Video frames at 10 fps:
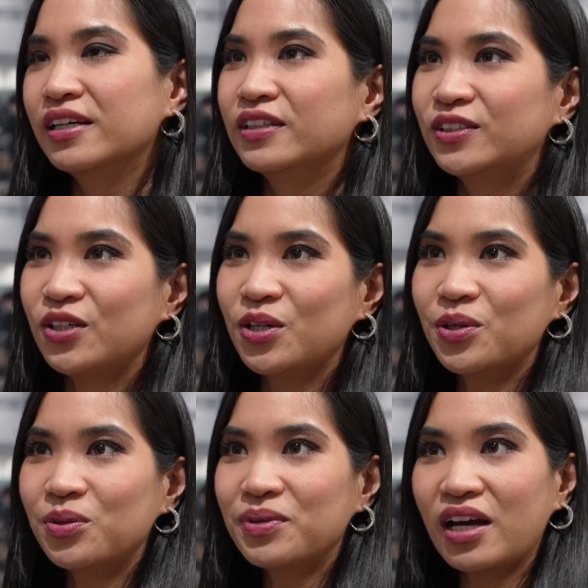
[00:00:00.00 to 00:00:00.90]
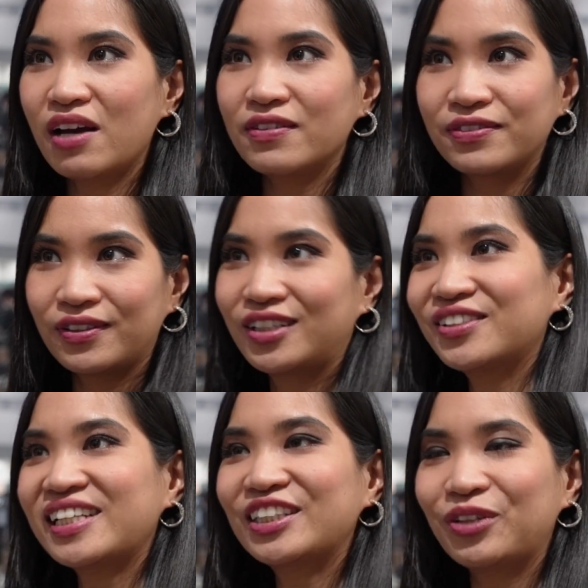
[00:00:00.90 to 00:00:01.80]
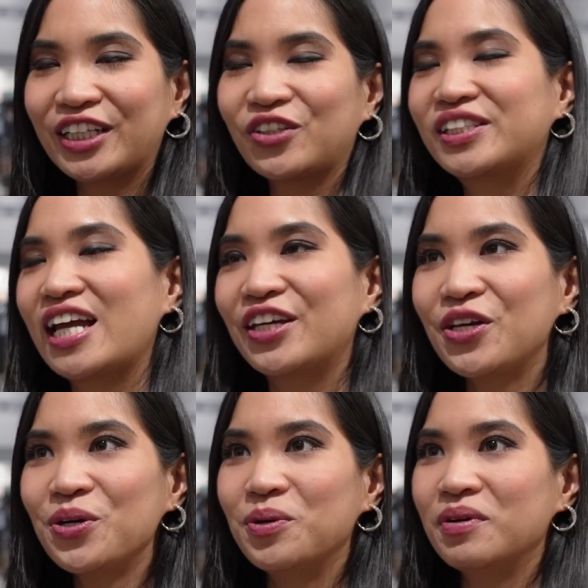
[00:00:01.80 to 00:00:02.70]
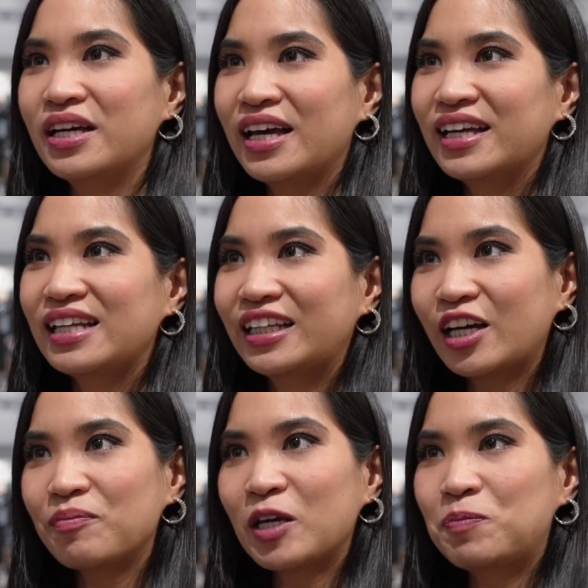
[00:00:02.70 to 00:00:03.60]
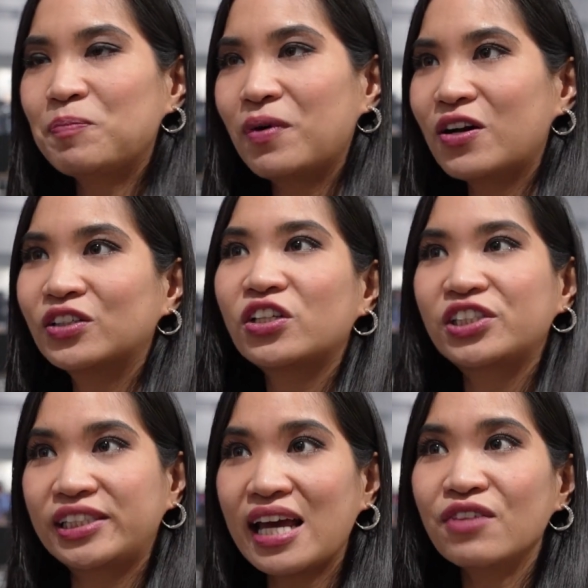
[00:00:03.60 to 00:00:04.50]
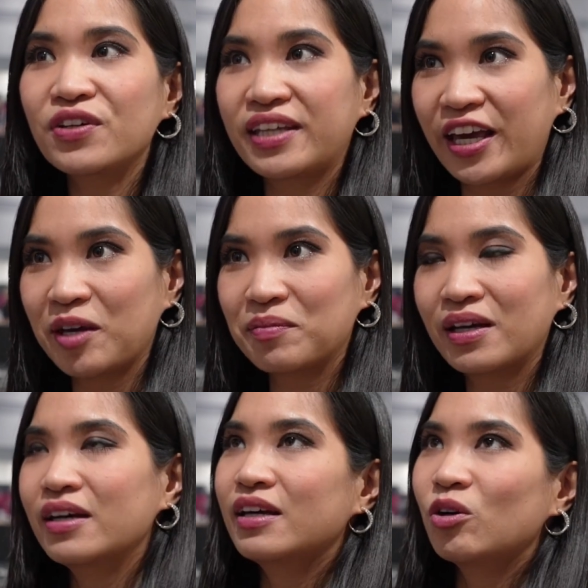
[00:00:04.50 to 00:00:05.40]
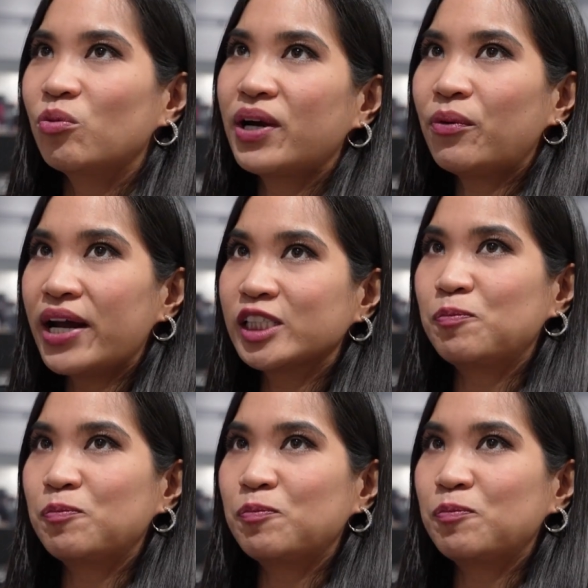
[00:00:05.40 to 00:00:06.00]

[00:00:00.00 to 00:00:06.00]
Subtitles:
So we have content creators like you that can make people understand the game, whereas